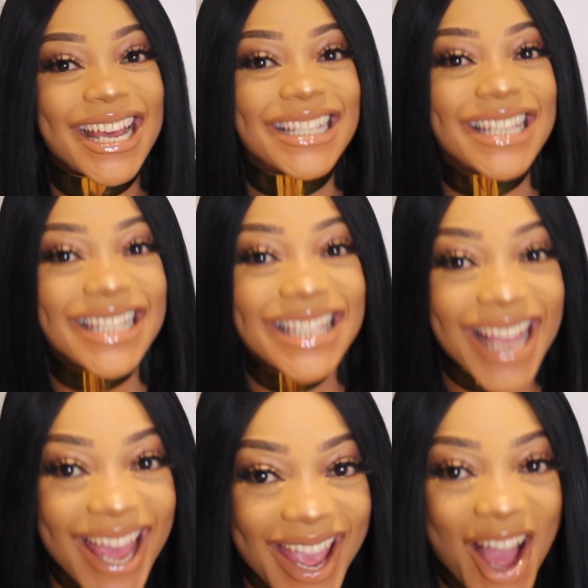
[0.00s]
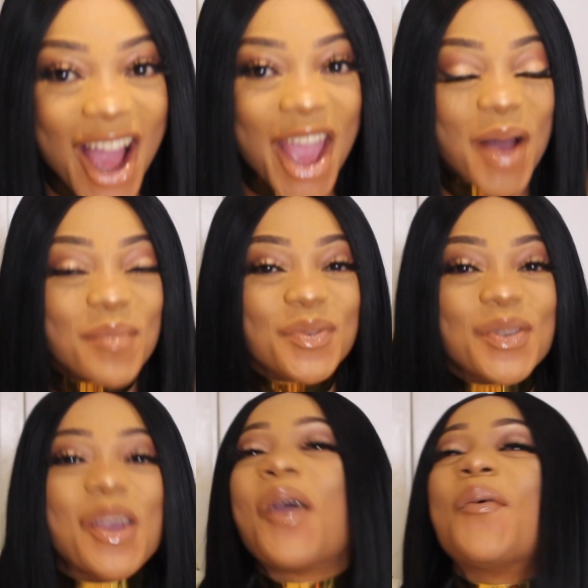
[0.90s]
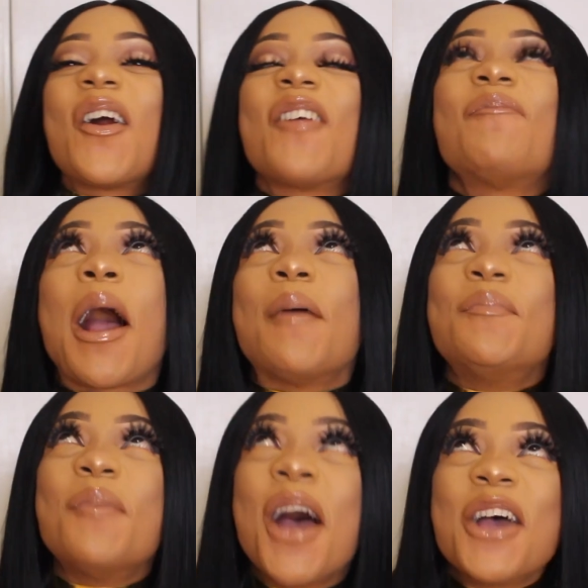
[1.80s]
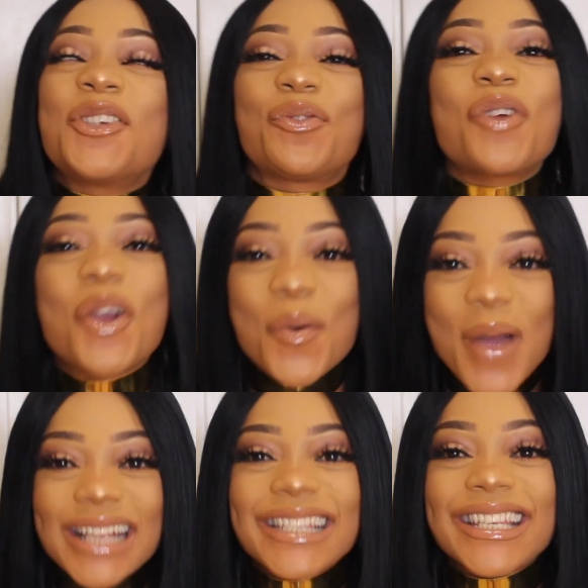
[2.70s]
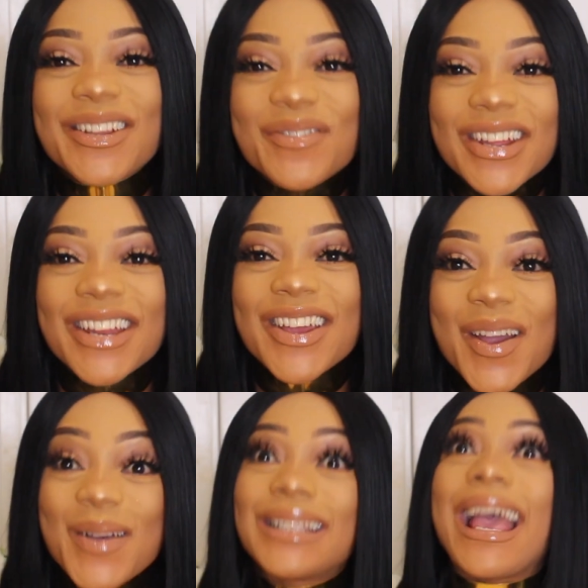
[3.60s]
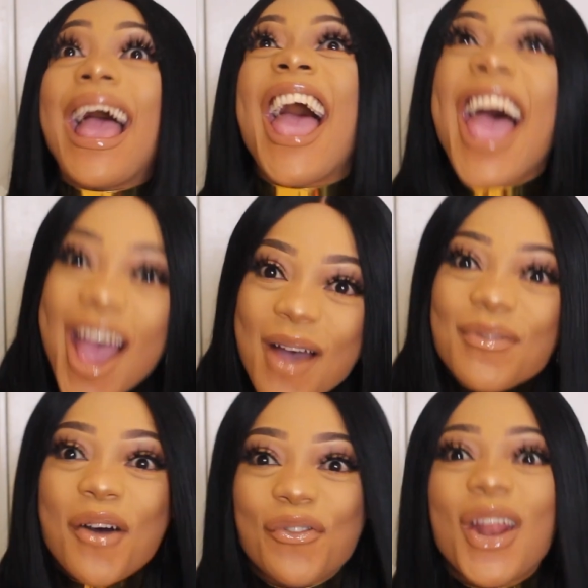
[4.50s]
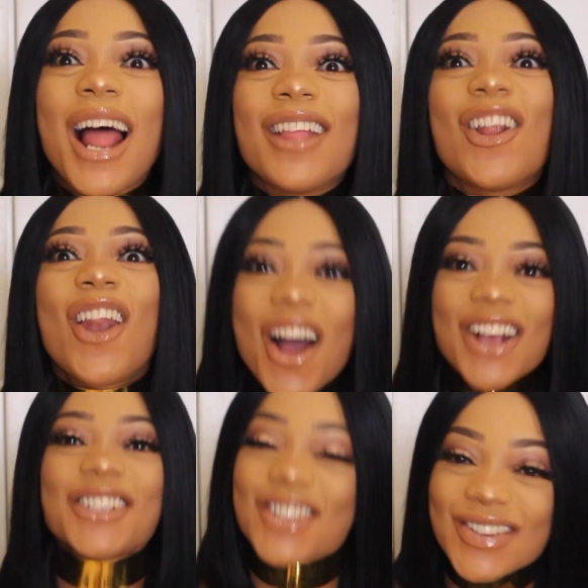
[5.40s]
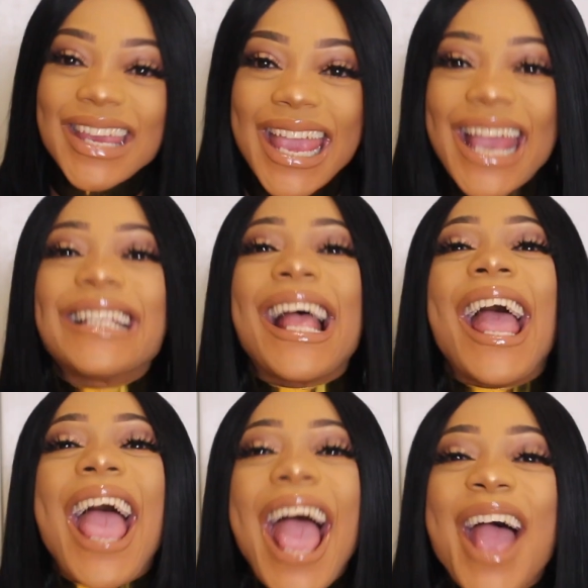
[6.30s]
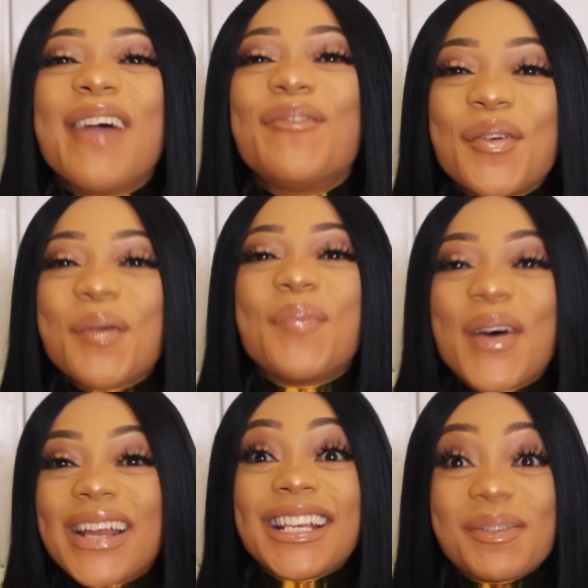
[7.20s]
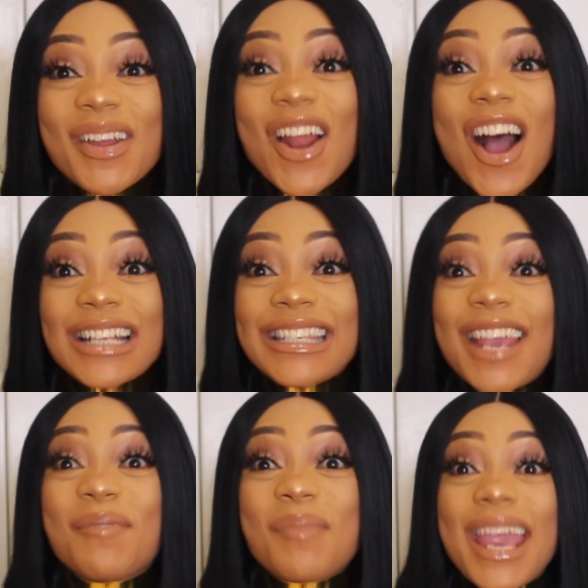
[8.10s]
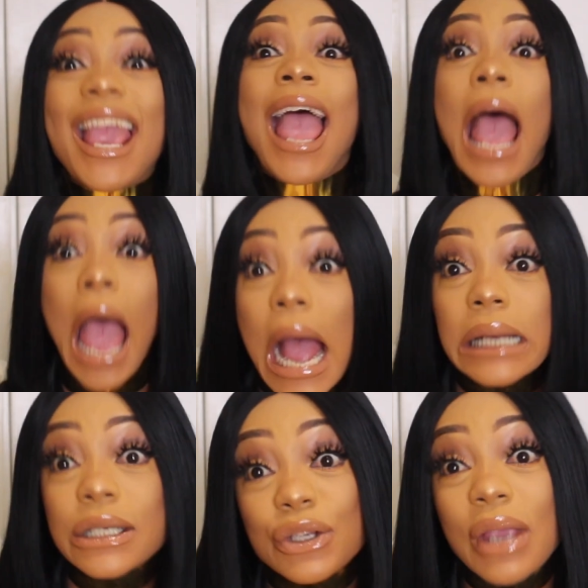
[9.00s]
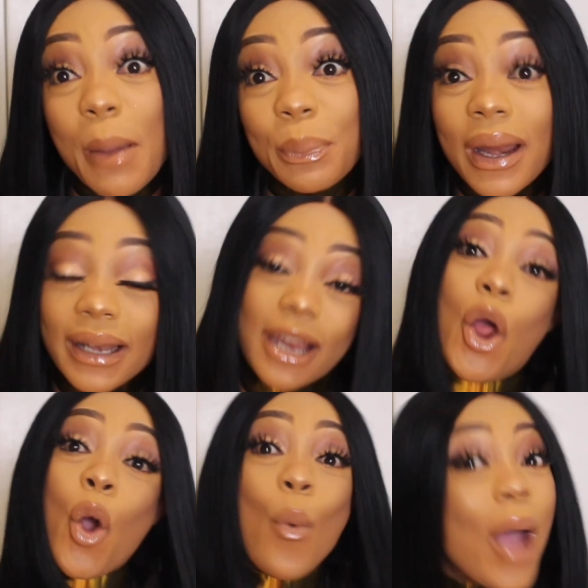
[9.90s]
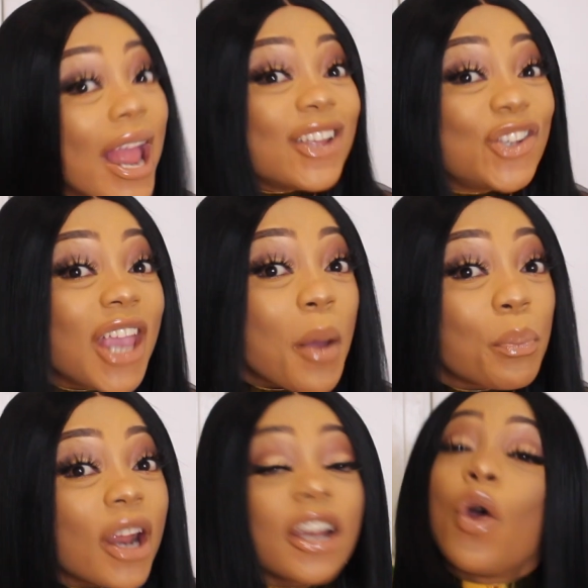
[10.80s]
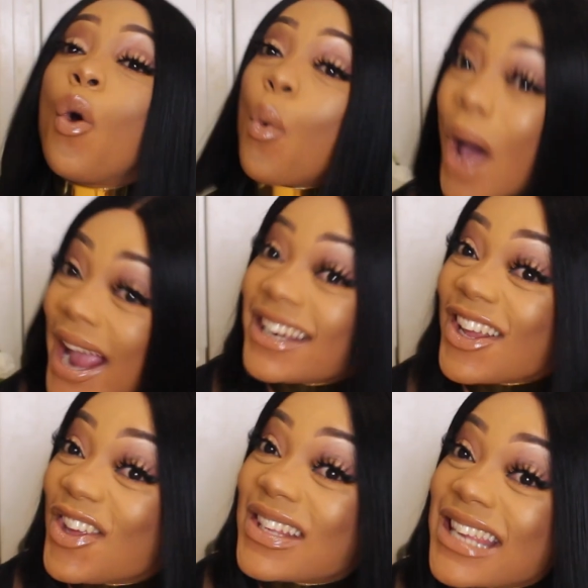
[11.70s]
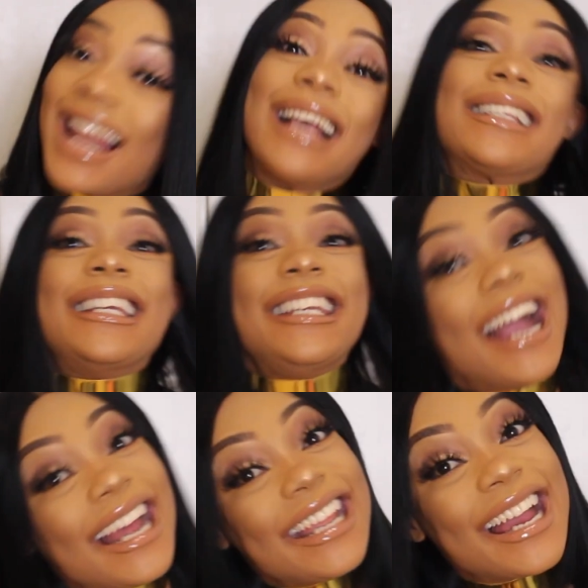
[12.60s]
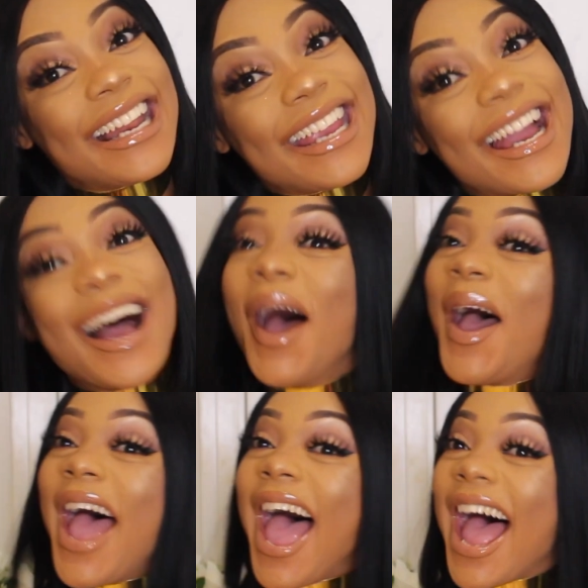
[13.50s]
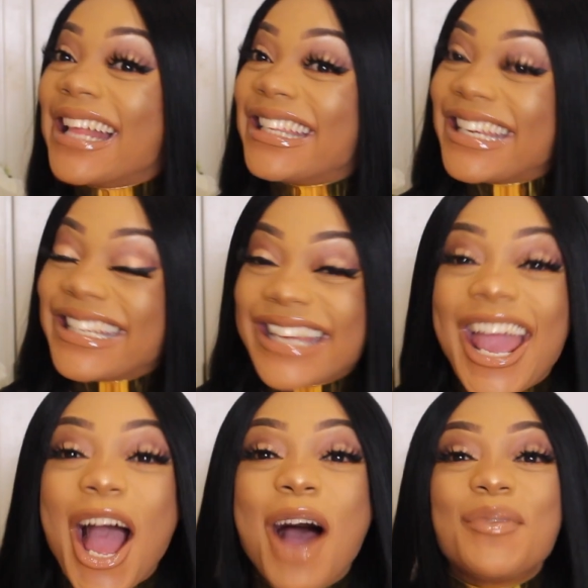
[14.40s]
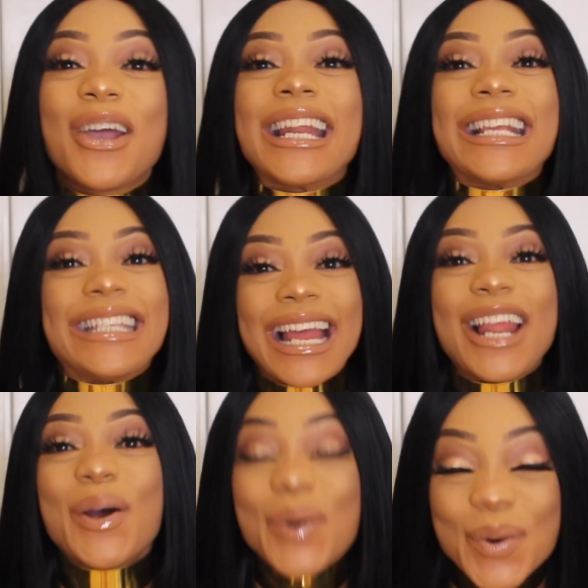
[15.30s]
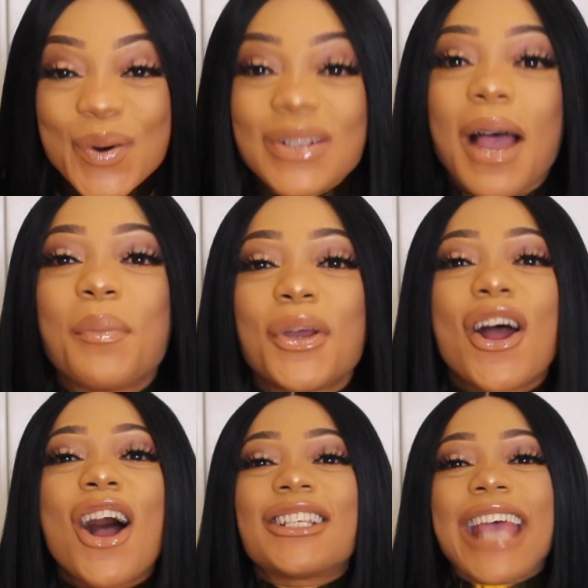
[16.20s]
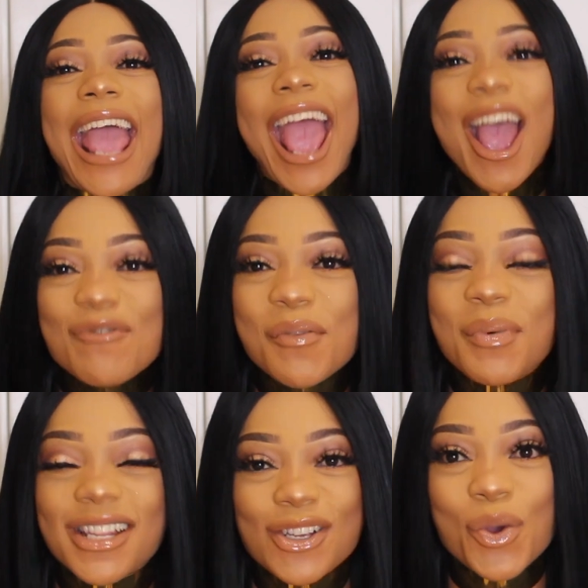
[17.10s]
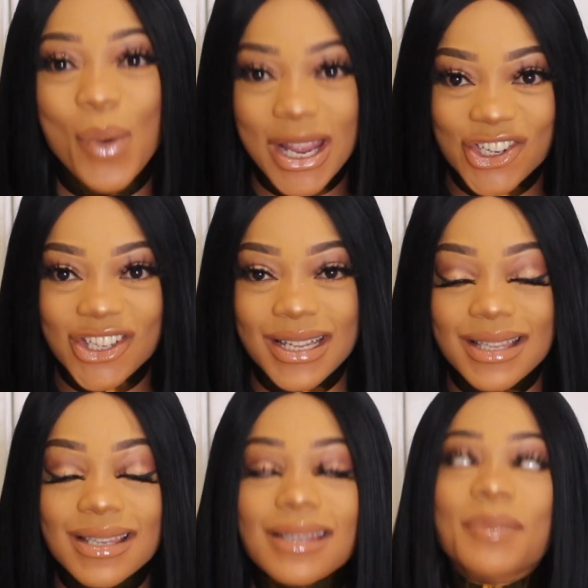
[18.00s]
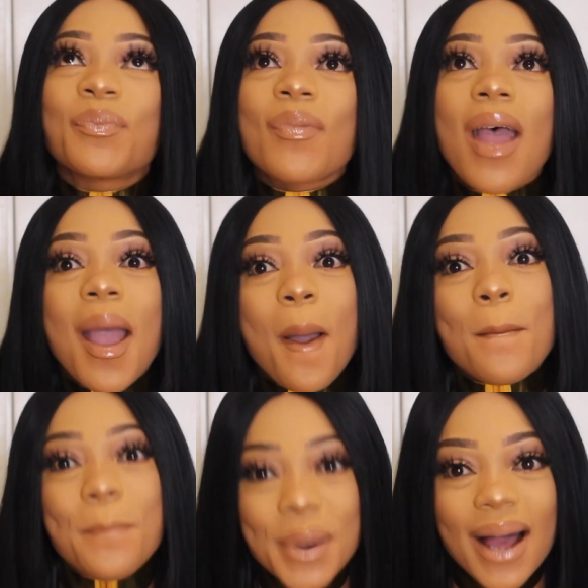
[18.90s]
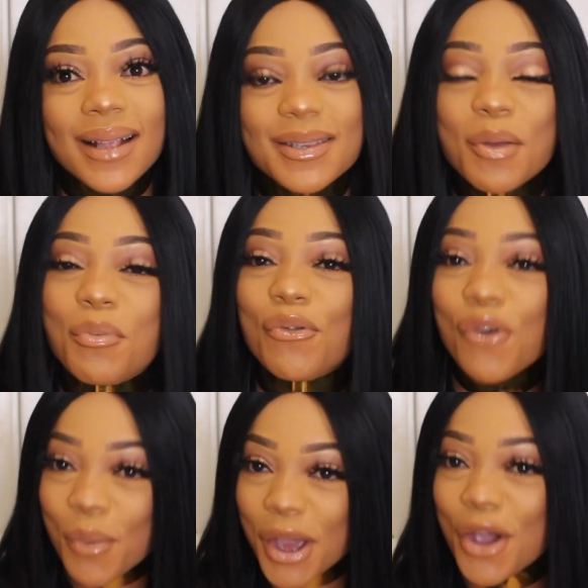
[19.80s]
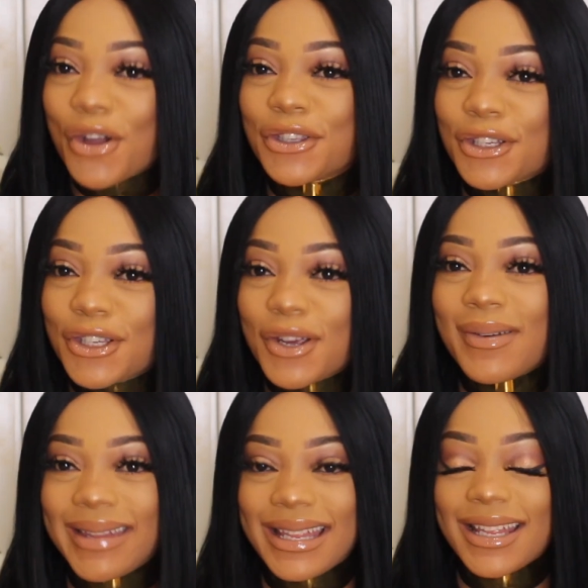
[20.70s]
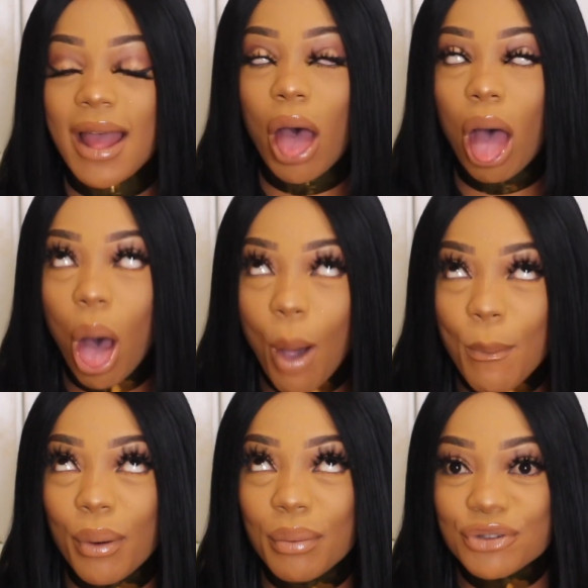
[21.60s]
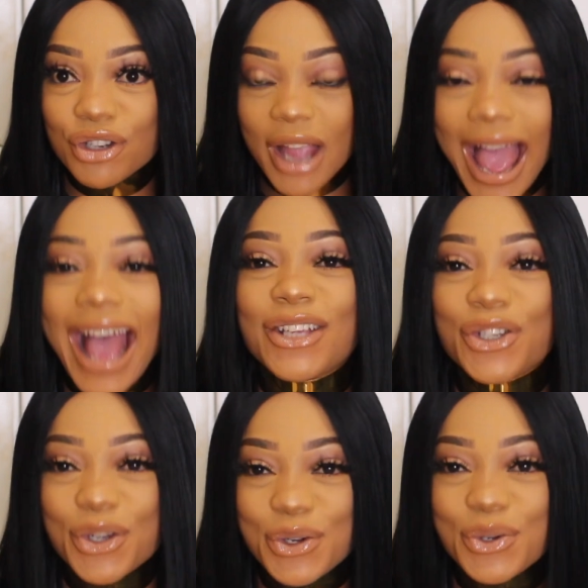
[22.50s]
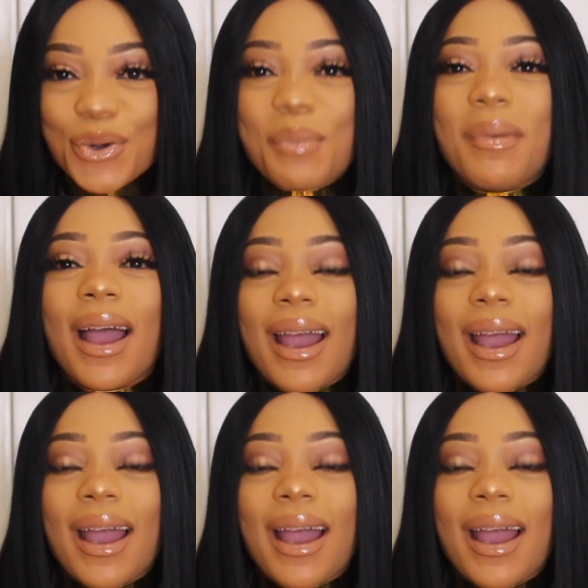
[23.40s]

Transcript: today I am doing one of my most requested videos ever. For like the last 2 years, everybody's been asking me, how did you get pregnant? Where did you get pregnant? Why didn't you tell us? Yada yada yada. And today I'm gonna tell it all. So I'm gonna answer everybody's questions. But before we go on to doing as usual,